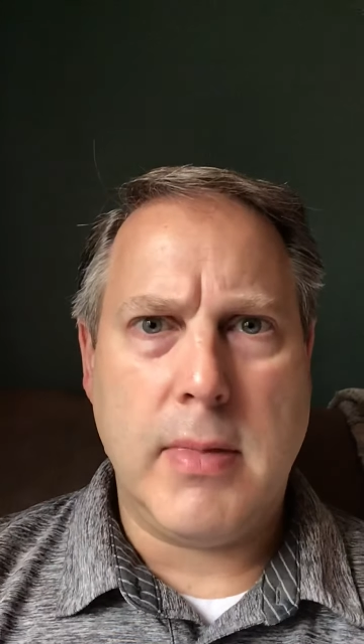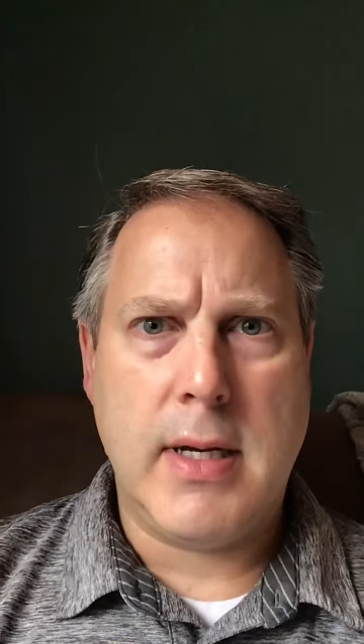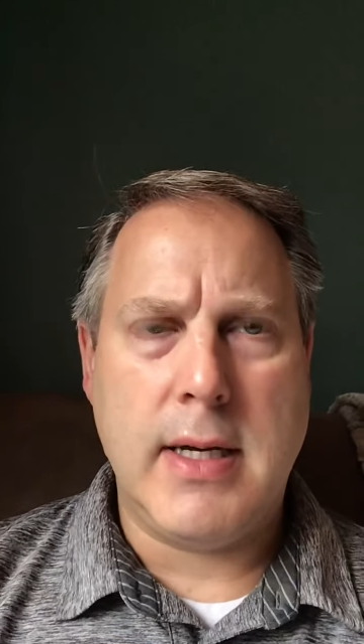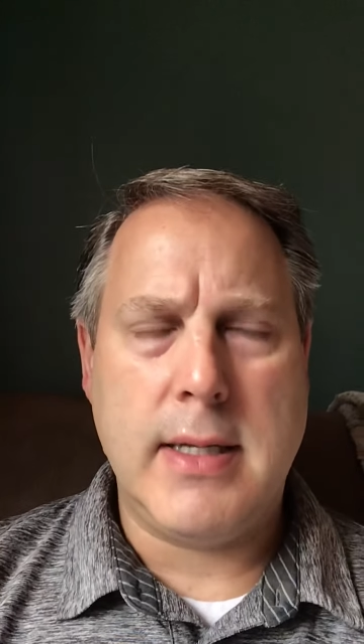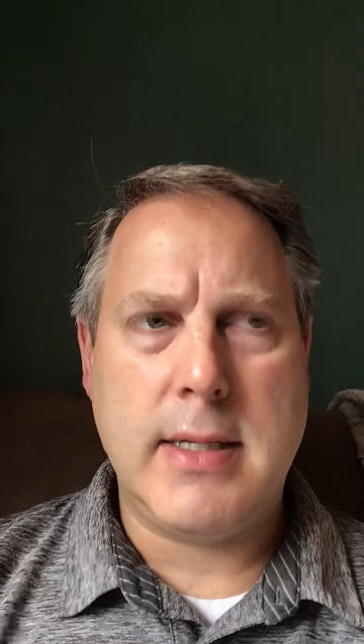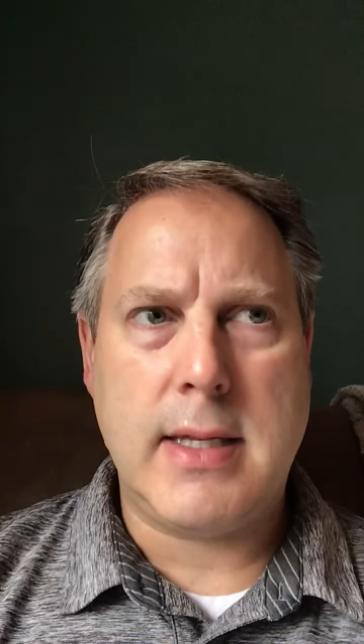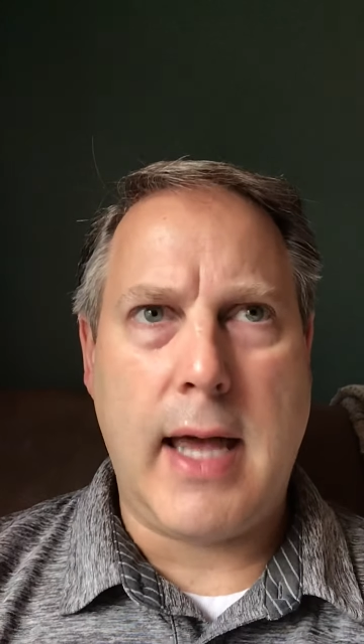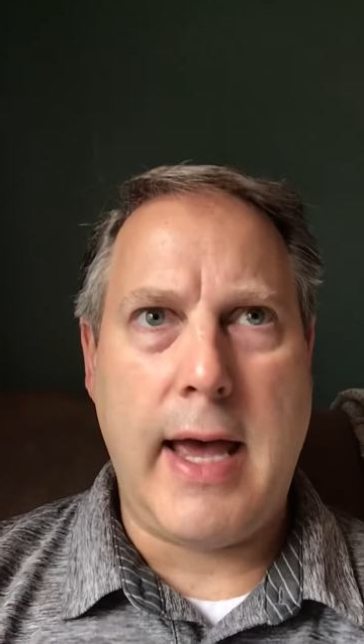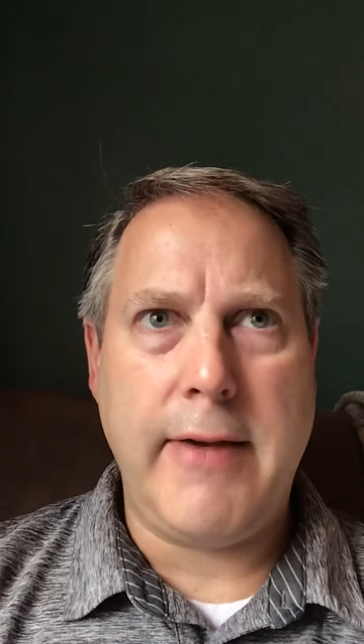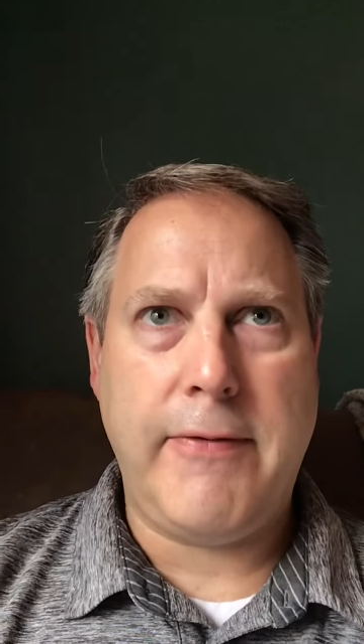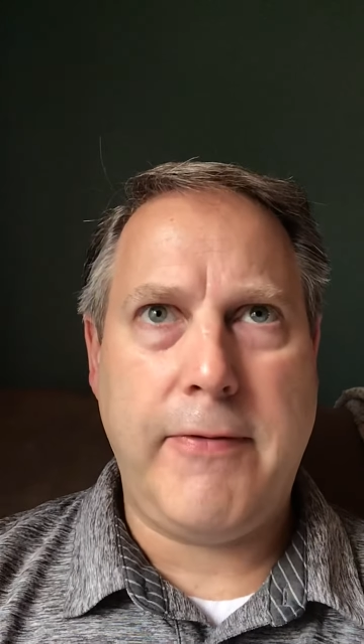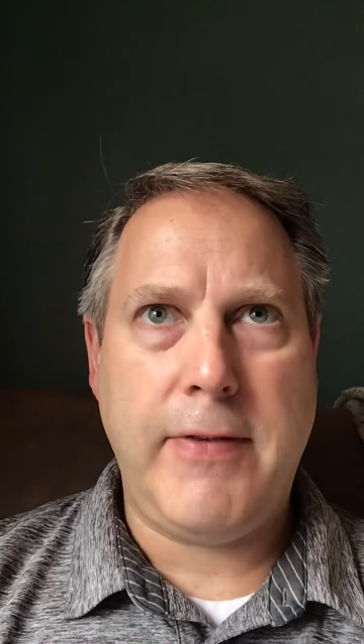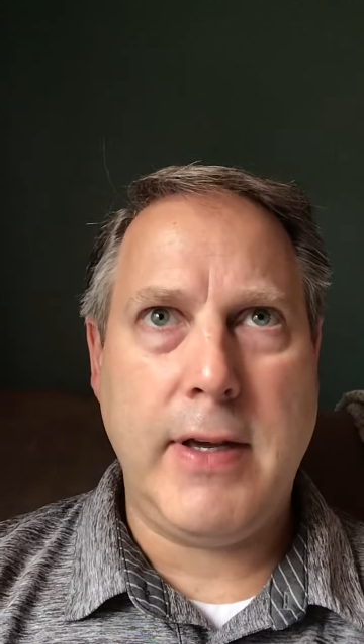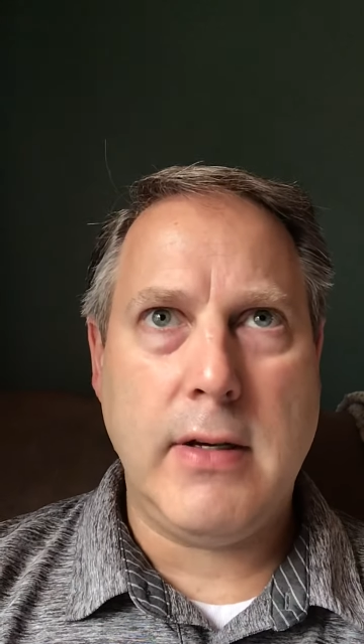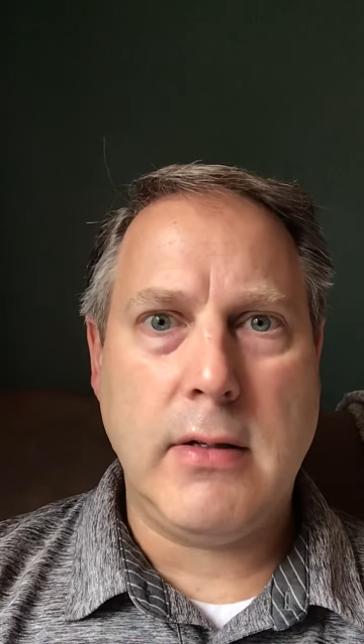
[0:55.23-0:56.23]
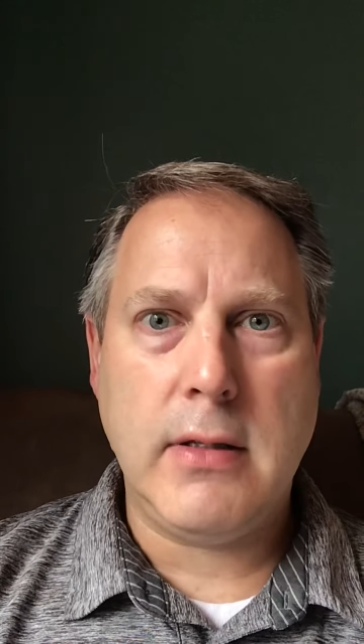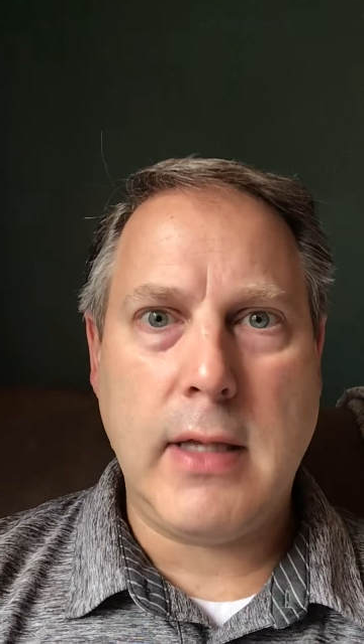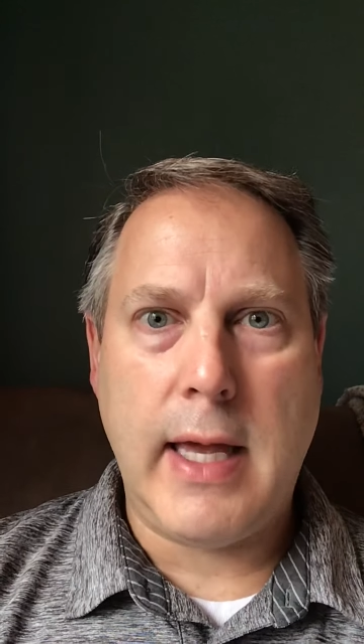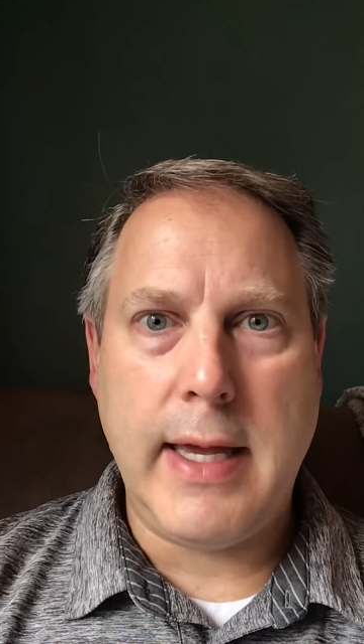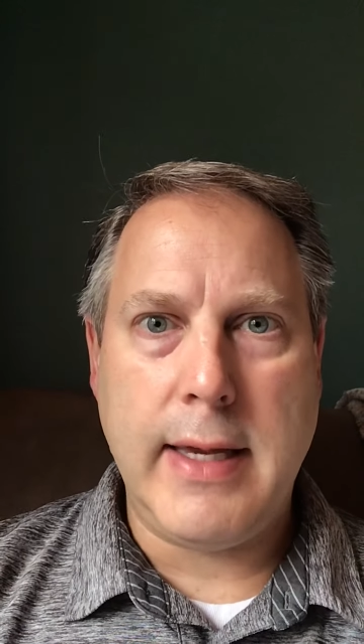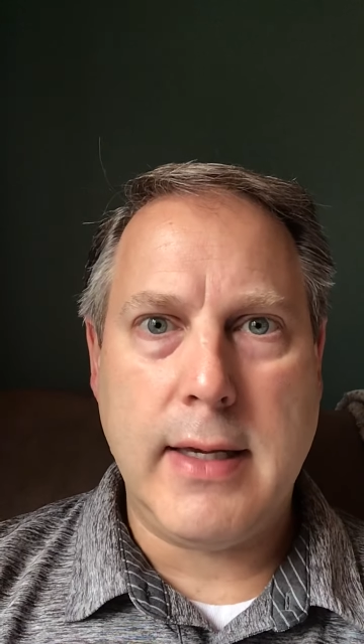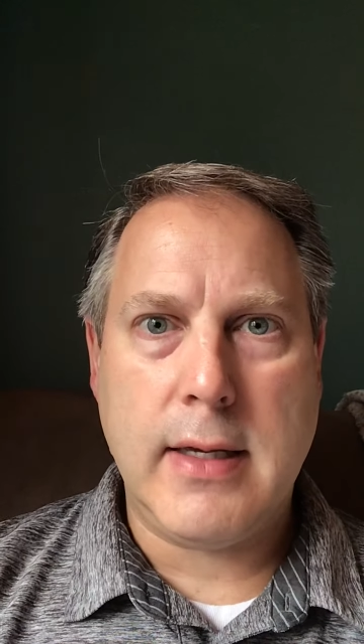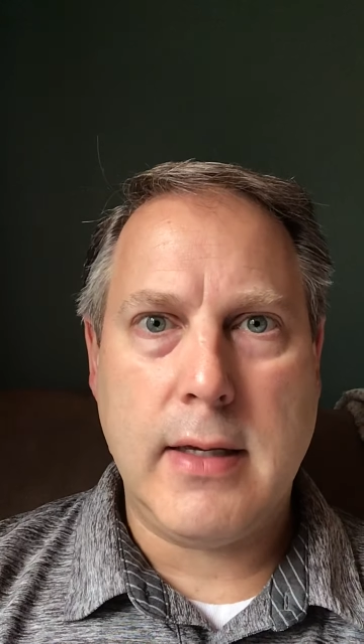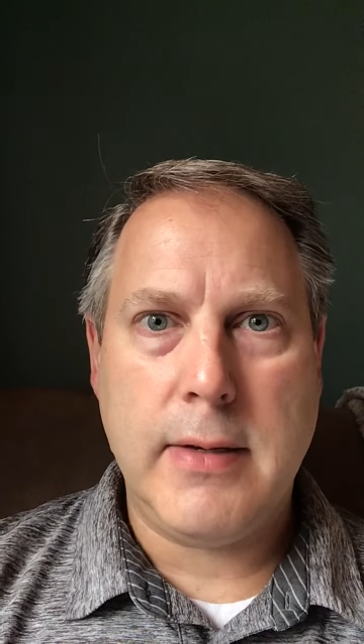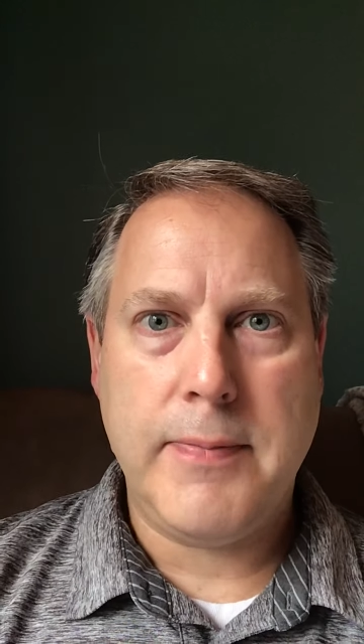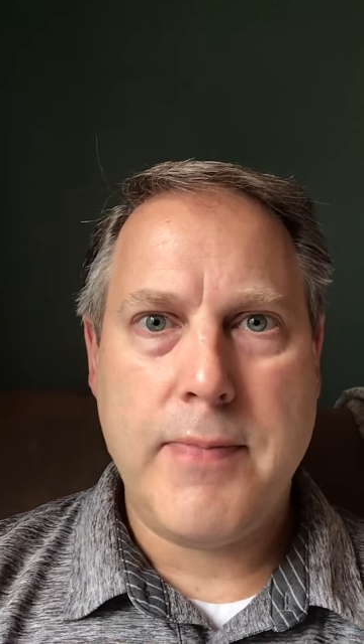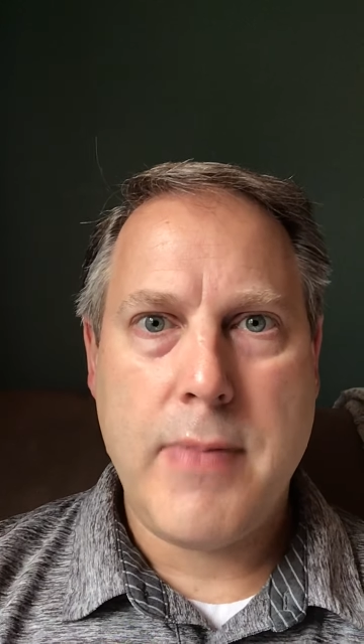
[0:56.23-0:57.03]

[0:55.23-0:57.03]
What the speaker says: because I feel like